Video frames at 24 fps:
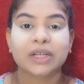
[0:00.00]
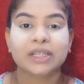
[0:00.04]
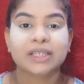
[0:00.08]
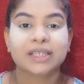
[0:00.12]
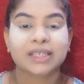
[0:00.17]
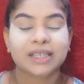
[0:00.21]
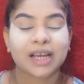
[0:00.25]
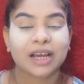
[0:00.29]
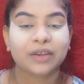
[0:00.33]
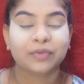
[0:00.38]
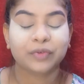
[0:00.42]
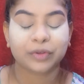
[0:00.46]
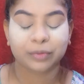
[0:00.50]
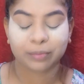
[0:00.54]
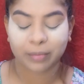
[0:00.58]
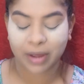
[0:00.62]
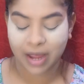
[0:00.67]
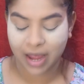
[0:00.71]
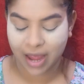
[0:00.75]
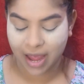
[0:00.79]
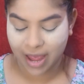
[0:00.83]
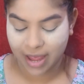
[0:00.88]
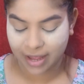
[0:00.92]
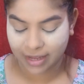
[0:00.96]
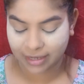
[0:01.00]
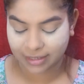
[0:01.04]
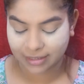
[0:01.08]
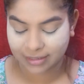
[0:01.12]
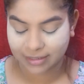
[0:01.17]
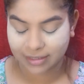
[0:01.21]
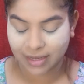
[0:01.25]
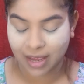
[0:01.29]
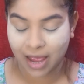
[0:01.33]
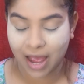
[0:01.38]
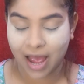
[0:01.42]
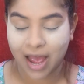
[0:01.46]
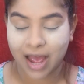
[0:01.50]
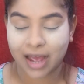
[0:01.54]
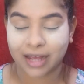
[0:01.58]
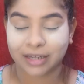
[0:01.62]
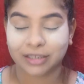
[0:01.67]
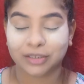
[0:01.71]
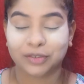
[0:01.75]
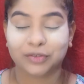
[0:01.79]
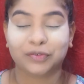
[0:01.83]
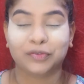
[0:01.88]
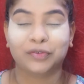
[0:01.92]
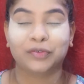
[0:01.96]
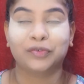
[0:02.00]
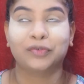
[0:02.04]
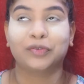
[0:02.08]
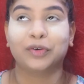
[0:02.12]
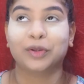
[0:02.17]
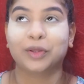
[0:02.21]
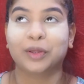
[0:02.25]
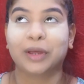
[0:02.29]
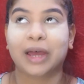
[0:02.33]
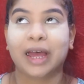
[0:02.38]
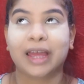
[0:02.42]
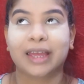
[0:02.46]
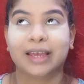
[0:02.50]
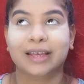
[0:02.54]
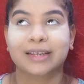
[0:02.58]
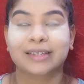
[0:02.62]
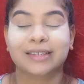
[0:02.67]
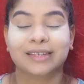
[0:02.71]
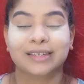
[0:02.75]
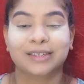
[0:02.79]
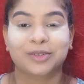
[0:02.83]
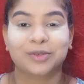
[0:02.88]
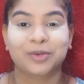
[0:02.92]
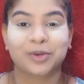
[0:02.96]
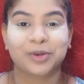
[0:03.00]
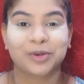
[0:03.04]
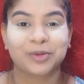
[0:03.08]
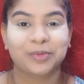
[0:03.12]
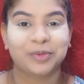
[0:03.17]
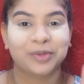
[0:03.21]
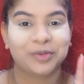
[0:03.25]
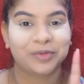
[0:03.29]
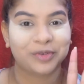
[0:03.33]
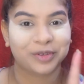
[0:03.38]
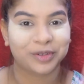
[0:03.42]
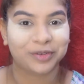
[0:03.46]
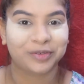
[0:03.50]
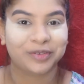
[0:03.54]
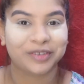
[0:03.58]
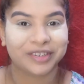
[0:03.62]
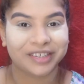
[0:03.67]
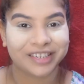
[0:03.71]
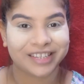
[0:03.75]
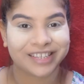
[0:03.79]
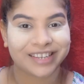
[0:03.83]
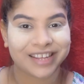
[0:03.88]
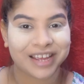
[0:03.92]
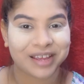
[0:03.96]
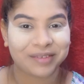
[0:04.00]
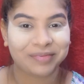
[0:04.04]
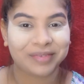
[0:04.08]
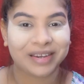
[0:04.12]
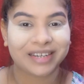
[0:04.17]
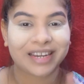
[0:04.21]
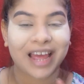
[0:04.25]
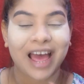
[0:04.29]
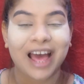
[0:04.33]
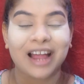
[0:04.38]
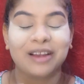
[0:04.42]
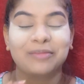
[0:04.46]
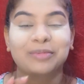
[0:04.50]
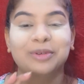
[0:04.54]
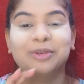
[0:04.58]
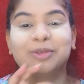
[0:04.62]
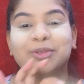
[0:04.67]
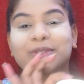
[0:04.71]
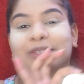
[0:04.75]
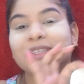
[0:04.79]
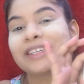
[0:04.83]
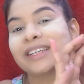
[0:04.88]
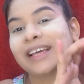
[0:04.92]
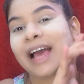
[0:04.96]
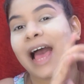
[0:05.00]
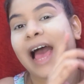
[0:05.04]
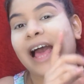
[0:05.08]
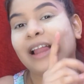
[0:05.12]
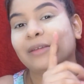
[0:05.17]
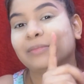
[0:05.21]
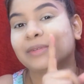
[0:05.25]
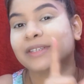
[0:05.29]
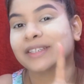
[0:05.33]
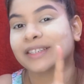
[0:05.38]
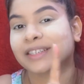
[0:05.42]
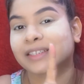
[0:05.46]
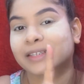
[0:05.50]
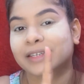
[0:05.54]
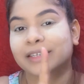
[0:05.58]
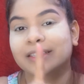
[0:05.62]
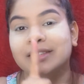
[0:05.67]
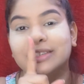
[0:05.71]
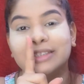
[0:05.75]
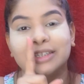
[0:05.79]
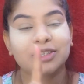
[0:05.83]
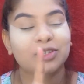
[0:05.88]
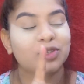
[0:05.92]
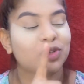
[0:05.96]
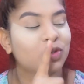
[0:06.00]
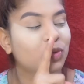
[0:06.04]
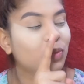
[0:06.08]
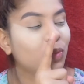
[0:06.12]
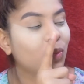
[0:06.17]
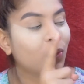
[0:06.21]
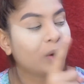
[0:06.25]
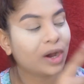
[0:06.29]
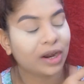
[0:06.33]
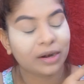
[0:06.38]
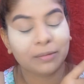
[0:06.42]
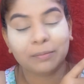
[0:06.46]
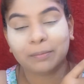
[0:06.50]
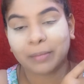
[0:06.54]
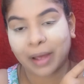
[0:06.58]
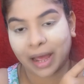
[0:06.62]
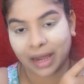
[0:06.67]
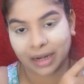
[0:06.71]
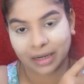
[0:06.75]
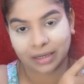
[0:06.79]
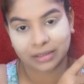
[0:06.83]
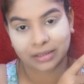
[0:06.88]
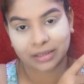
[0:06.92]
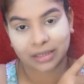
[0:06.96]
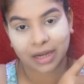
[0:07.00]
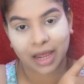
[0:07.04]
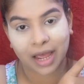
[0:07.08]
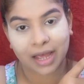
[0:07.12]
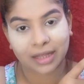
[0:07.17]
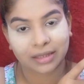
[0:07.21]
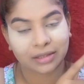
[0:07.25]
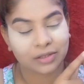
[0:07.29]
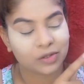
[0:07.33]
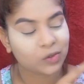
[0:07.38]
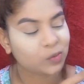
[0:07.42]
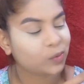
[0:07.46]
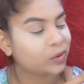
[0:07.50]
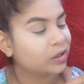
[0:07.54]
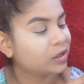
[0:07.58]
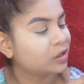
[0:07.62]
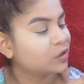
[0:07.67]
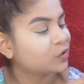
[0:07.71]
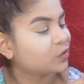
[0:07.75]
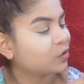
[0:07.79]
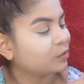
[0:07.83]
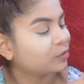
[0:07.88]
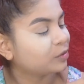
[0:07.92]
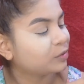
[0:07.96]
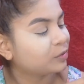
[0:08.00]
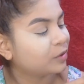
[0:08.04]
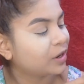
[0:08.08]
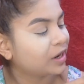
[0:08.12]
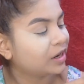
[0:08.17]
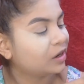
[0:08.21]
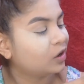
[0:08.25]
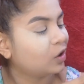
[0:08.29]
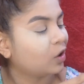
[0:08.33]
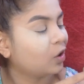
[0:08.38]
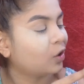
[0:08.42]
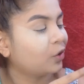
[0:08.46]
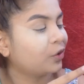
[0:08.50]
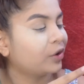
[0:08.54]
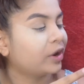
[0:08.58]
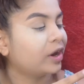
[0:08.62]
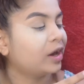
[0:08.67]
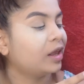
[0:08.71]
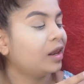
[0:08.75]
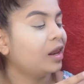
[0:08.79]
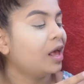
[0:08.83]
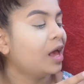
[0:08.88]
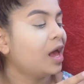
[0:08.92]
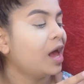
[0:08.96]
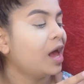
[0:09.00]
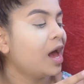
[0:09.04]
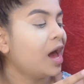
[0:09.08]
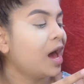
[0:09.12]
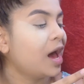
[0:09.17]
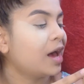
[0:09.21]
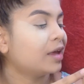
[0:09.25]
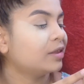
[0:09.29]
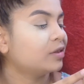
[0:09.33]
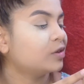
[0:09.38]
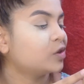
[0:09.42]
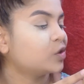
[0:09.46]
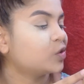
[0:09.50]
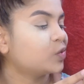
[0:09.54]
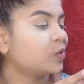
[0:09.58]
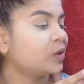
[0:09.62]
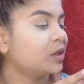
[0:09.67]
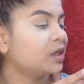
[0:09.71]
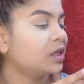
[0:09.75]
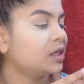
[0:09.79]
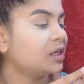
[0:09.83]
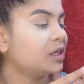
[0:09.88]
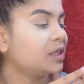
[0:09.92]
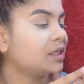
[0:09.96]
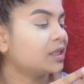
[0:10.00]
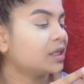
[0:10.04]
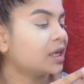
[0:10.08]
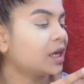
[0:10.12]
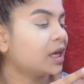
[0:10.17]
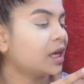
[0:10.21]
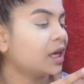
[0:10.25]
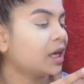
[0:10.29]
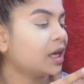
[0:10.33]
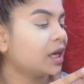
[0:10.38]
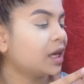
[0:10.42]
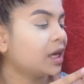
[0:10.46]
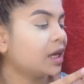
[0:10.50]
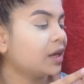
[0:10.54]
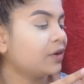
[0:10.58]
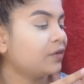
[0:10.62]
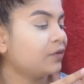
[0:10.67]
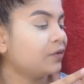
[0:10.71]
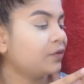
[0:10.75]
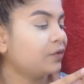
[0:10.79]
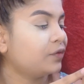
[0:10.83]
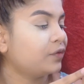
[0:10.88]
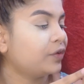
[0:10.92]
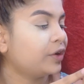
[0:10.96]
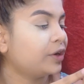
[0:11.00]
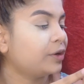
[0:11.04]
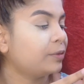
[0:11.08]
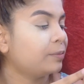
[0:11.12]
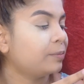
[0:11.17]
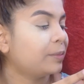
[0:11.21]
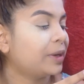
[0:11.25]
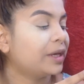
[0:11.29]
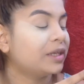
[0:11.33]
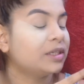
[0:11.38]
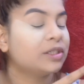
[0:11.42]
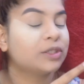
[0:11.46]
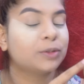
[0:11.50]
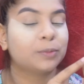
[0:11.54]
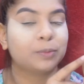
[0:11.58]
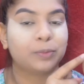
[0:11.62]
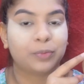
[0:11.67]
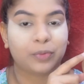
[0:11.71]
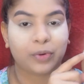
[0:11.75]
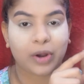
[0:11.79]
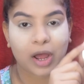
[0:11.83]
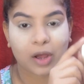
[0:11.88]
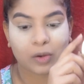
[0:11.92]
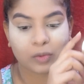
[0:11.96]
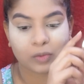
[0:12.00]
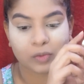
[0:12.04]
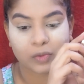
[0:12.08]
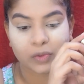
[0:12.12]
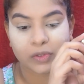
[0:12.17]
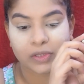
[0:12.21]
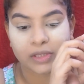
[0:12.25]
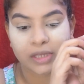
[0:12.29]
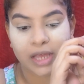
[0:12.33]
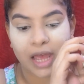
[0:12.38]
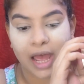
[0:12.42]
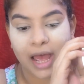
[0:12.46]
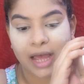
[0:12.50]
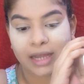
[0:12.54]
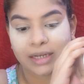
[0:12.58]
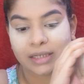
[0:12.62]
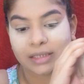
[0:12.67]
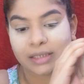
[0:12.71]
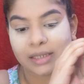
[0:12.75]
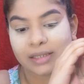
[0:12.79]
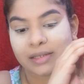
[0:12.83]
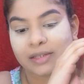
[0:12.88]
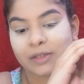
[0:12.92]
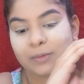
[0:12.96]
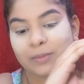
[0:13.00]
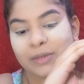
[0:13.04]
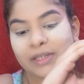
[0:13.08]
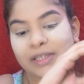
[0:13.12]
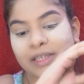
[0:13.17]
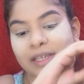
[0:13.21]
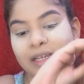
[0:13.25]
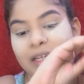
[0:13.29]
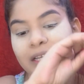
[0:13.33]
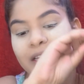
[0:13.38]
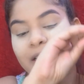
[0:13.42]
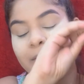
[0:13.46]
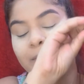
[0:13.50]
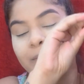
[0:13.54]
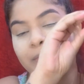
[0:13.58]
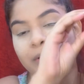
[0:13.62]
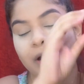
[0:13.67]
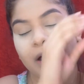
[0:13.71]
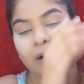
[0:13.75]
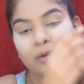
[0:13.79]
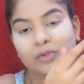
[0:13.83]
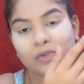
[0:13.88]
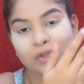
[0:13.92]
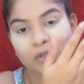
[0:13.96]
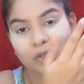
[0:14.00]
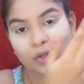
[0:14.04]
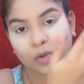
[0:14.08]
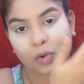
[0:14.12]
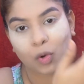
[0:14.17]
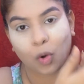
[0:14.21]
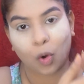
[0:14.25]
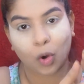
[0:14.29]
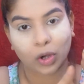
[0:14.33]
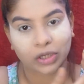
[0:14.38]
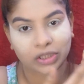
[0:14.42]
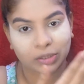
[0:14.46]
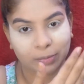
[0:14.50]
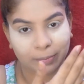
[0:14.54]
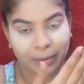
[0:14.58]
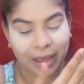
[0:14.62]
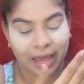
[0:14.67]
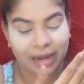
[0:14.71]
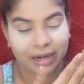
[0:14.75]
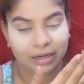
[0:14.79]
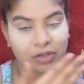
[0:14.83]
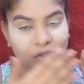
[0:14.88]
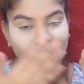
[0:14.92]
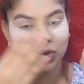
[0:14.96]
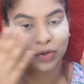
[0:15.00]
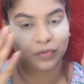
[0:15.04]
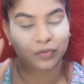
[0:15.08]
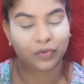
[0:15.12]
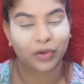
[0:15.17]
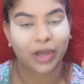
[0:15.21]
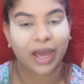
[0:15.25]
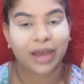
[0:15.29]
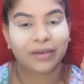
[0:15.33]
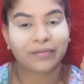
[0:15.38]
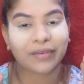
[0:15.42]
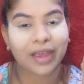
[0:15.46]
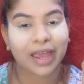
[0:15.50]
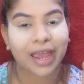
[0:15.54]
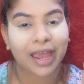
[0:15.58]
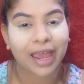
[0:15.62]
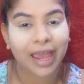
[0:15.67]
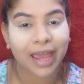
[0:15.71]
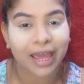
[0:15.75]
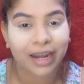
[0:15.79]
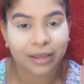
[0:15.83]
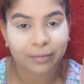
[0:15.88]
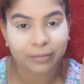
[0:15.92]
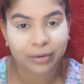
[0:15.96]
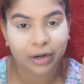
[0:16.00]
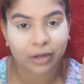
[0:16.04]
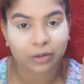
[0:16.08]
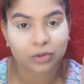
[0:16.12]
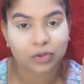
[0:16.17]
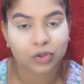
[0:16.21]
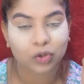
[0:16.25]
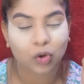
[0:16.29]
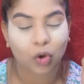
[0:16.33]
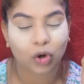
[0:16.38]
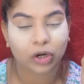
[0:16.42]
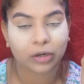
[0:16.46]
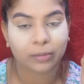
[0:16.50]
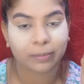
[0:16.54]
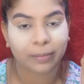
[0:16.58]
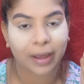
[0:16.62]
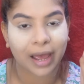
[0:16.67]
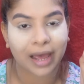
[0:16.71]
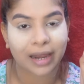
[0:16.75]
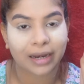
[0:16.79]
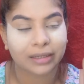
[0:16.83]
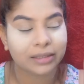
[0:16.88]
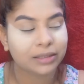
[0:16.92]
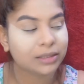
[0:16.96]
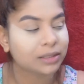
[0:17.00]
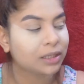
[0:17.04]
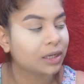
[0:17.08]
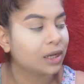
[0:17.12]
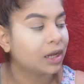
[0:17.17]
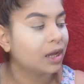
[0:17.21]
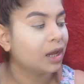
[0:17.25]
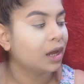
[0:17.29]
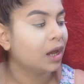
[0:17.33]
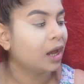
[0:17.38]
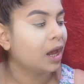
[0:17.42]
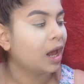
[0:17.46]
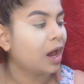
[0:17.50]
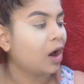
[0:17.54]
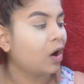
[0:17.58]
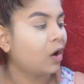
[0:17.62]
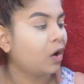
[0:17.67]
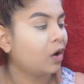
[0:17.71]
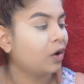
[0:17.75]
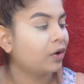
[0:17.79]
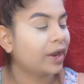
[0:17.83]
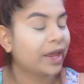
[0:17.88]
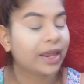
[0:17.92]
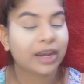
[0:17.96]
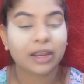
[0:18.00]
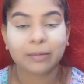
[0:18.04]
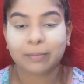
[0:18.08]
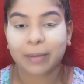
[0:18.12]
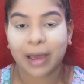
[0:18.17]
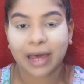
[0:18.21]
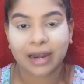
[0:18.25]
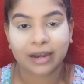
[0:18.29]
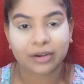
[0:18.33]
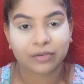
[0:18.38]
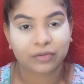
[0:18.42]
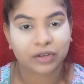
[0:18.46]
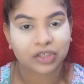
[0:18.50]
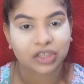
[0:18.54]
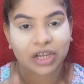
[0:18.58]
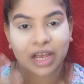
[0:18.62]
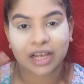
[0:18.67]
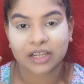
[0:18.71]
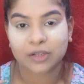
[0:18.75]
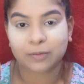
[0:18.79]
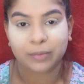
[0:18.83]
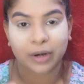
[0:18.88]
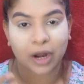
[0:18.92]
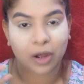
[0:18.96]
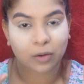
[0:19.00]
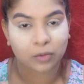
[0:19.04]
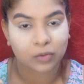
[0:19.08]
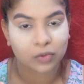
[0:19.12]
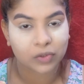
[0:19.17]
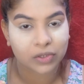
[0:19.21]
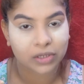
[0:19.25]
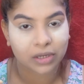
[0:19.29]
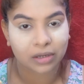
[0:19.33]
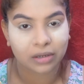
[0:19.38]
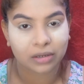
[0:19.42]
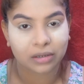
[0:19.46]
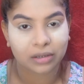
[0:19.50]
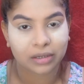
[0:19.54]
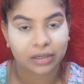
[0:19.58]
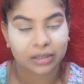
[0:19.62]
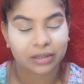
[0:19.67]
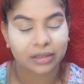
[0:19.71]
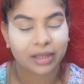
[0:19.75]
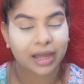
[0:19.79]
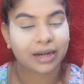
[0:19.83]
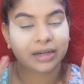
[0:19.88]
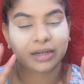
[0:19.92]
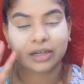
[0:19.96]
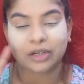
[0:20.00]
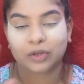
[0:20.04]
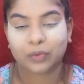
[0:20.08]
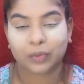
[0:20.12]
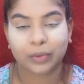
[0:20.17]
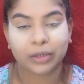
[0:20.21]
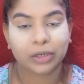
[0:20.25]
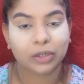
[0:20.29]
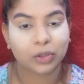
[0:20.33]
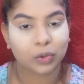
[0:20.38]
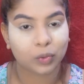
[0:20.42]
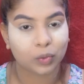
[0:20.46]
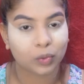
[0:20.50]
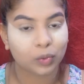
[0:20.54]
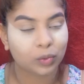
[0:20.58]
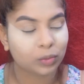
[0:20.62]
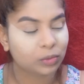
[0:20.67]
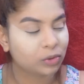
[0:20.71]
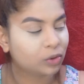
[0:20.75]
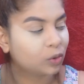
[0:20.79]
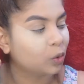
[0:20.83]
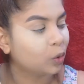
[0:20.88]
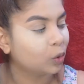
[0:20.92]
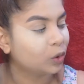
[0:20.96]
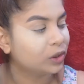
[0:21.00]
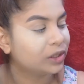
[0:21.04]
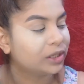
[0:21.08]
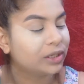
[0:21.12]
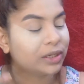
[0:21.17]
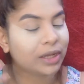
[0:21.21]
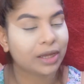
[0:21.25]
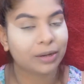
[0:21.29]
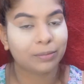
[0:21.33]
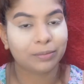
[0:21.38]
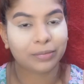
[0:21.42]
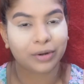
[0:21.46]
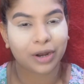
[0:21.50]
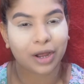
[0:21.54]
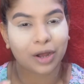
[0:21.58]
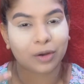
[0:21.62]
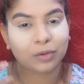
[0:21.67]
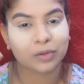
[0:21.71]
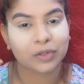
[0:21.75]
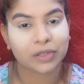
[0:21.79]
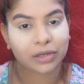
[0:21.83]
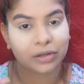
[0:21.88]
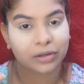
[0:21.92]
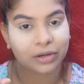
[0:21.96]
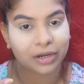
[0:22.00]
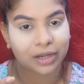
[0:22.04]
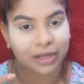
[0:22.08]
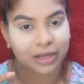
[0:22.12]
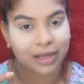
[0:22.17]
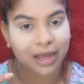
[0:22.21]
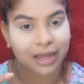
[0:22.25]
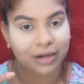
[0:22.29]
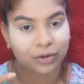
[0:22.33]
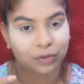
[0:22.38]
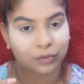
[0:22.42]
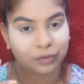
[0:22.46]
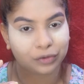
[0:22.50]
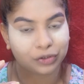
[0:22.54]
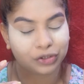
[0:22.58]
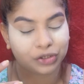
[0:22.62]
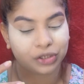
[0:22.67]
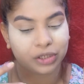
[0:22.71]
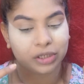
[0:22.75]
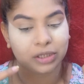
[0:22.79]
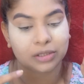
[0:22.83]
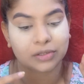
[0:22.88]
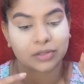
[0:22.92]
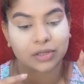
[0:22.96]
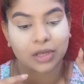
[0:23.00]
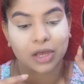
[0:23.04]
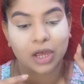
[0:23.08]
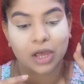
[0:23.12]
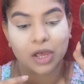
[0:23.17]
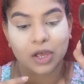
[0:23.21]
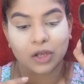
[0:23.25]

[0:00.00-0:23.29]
I'll start with my eyes, and I guess it's going to be for the first time that I'll be sticking just to one palette, and this one is from the brand L'Oreal, and this one is Infiniment Browns, and this is basically a browns quad palette. So if you have any brown spot palette or any palette which has browns color in that, it will do. The golden and browns and gray kind of a shades.